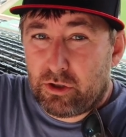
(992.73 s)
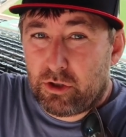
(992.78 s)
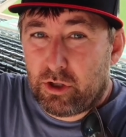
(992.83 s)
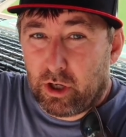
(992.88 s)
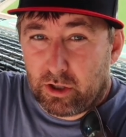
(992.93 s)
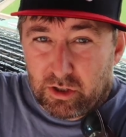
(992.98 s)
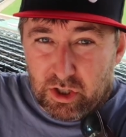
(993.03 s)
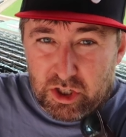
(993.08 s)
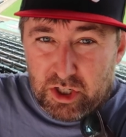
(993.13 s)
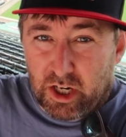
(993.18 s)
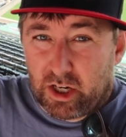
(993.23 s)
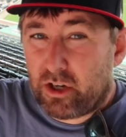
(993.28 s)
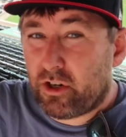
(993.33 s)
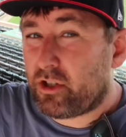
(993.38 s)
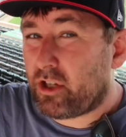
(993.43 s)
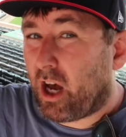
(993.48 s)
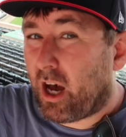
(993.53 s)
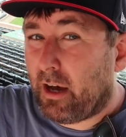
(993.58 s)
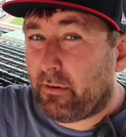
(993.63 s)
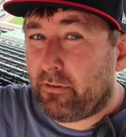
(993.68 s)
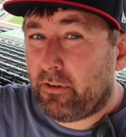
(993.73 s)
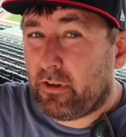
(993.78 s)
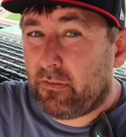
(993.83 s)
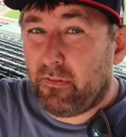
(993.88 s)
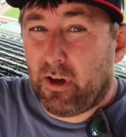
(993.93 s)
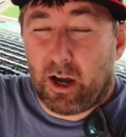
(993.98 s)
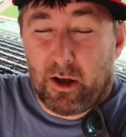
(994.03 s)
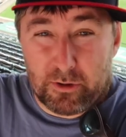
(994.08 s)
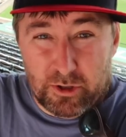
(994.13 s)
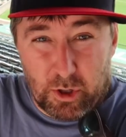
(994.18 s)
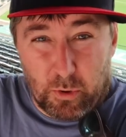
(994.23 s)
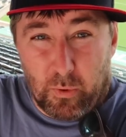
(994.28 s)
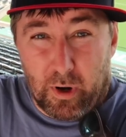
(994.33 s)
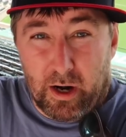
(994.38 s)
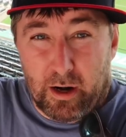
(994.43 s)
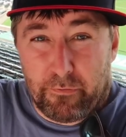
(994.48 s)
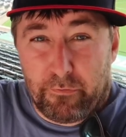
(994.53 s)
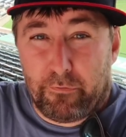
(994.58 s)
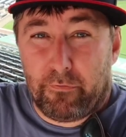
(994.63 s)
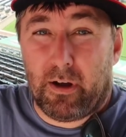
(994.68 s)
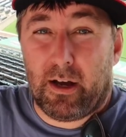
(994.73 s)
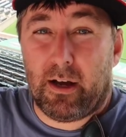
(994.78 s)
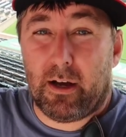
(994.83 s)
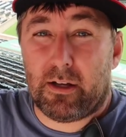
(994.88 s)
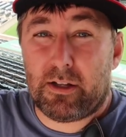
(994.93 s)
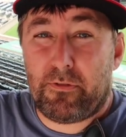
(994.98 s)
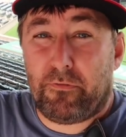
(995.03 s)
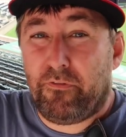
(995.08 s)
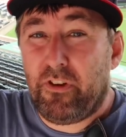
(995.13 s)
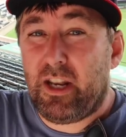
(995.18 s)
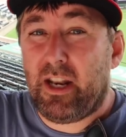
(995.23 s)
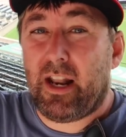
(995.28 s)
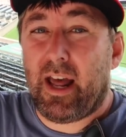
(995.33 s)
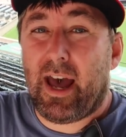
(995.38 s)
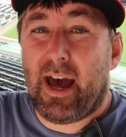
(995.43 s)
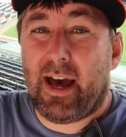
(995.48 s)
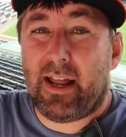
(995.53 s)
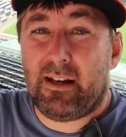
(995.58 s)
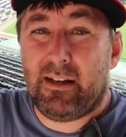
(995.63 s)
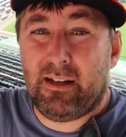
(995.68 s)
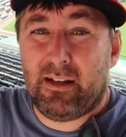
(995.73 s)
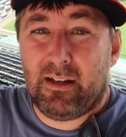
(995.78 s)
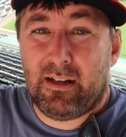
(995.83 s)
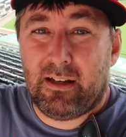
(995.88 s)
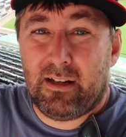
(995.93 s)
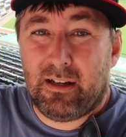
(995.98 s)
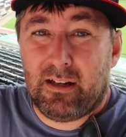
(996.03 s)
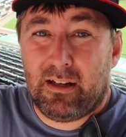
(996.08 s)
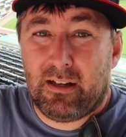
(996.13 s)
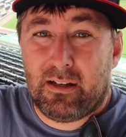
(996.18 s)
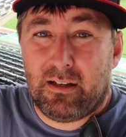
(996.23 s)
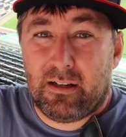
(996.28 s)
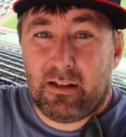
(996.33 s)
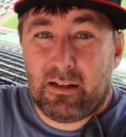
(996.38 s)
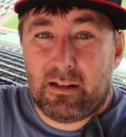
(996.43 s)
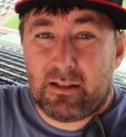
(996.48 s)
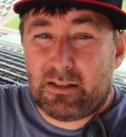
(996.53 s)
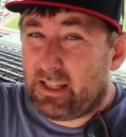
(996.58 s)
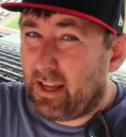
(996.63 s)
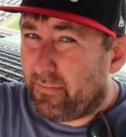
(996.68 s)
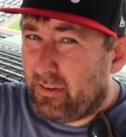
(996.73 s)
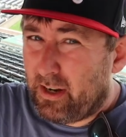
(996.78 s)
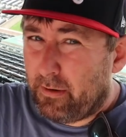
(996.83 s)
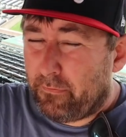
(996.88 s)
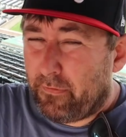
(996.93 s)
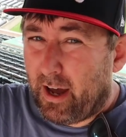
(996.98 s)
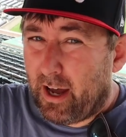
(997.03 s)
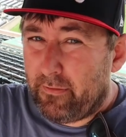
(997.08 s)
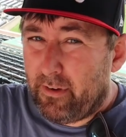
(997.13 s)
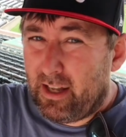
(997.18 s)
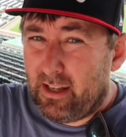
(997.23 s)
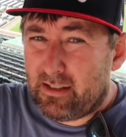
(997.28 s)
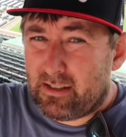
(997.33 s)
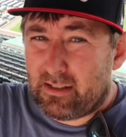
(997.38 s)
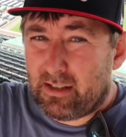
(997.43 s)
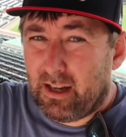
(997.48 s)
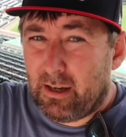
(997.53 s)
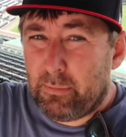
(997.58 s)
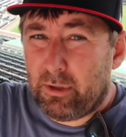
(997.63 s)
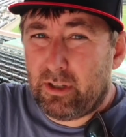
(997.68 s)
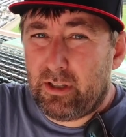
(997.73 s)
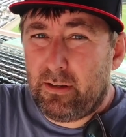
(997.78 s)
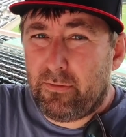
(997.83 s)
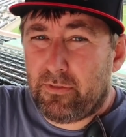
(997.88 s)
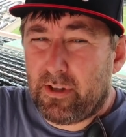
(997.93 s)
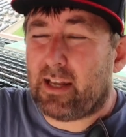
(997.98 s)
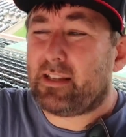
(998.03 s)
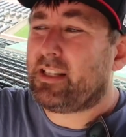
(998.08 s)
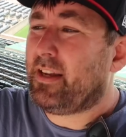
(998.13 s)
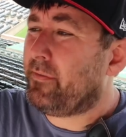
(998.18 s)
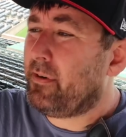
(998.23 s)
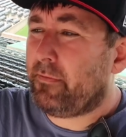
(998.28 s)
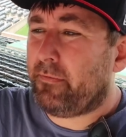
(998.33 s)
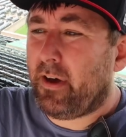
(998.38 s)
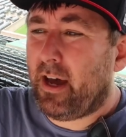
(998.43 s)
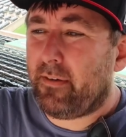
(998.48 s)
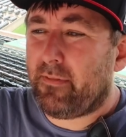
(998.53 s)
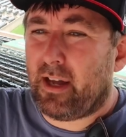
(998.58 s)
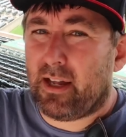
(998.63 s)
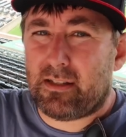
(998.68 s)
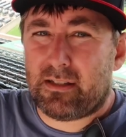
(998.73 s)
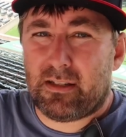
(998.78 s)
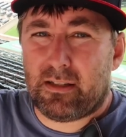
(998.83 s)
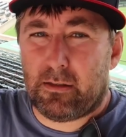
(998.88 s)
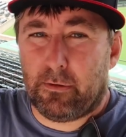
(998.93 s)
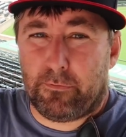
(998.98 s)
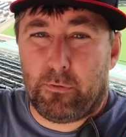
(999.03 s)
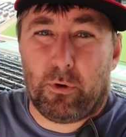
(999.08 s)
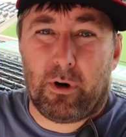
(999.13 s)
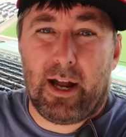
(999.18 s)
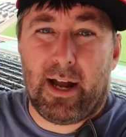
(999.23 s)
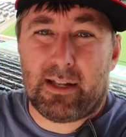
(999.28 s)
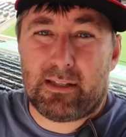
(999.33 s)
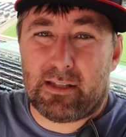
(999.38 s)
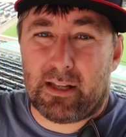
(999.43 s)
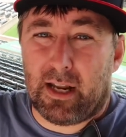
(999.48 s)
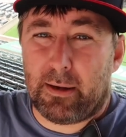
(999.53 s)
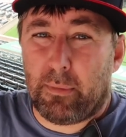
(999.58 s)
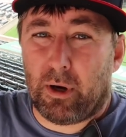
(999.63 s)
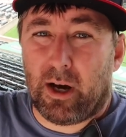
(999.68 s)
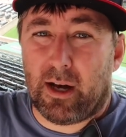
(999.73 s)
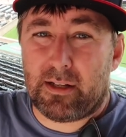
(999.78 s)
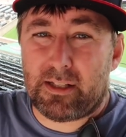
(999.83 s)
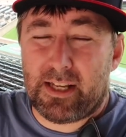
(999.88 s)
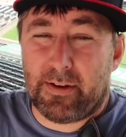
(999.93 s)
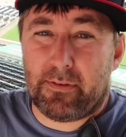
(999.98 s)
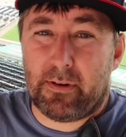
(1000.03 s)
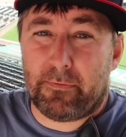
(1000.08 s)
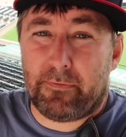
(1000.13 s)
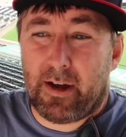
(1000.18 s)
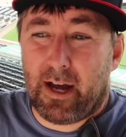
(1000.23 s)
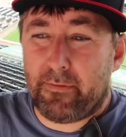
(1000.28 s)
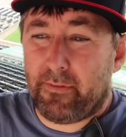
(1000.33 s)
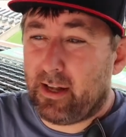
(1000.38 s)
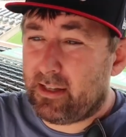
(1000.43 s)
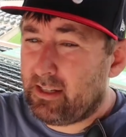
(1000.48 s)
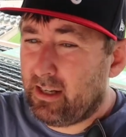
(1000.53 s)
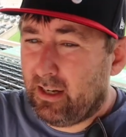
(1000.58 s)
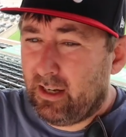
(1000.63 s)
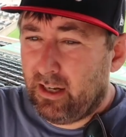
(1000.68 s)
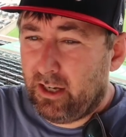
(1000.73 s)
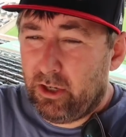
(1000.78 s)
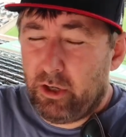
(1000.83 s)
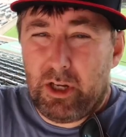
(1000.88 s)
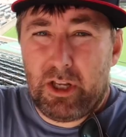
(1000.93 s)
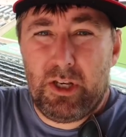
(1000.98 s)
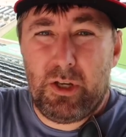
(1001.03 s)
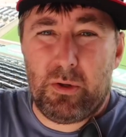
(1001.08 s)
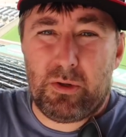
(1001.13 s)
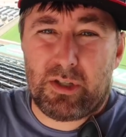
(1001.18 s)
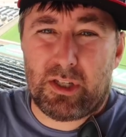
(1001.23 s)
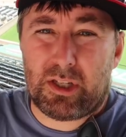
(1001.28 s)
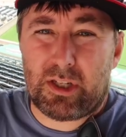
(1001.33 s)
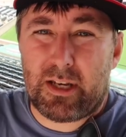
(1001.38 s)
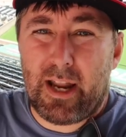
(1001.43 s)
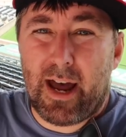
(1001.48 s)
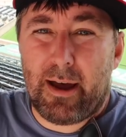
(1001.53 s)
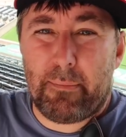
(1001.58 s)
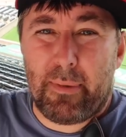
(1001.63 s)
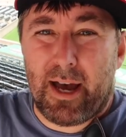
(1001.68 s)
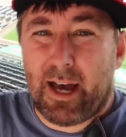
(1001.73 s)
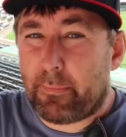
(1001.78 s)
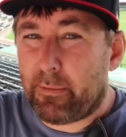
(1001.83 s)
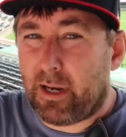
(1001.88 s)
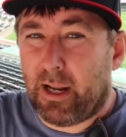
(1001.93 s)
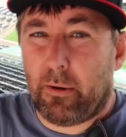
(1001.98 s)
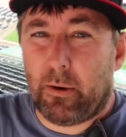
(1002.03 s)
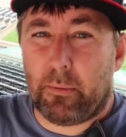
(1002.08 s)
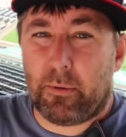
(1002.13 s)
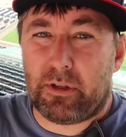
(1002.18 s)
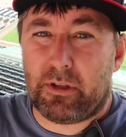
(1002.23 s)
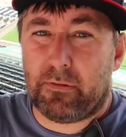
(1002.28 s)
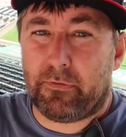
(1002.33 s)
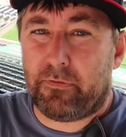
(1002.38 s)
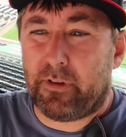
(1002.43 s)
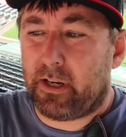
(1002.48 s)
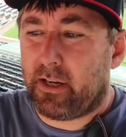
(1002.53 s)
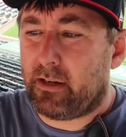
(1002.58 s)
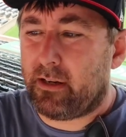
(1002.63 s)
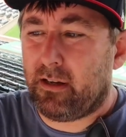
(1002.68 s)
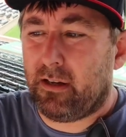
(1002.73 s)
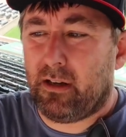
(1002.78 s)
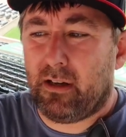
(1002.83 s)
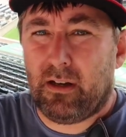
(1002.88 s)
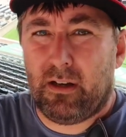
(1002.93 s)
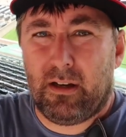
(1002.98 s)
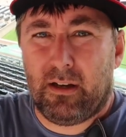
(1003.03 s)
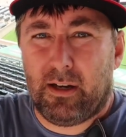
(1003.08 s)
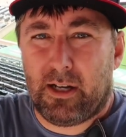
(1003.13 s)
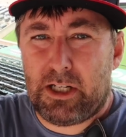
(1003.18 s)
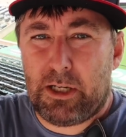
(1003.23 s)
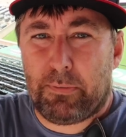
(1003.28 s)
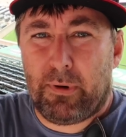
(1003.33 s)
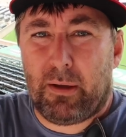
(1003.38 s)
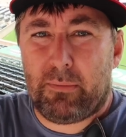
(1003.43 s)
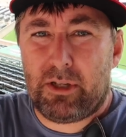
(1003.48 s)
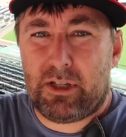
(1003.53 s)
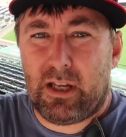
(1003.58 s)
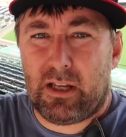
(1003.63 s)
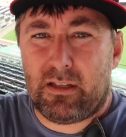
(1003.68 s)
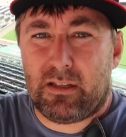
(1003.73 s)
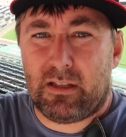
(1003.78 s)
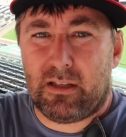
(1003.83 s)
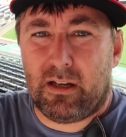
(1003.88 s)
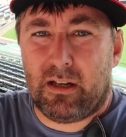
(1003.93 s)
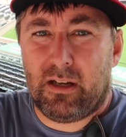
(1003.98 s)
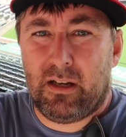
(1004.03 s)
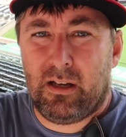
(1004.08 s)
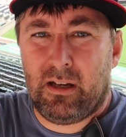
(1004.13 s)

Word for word: took the stickers off. I also wear a fitted hat seven and five eighths, I believe. Yeah, seven and five eighths, the four halves that I bought, seven and five eighths. You can use the snapback, but I went with the fitted. I should probably take the,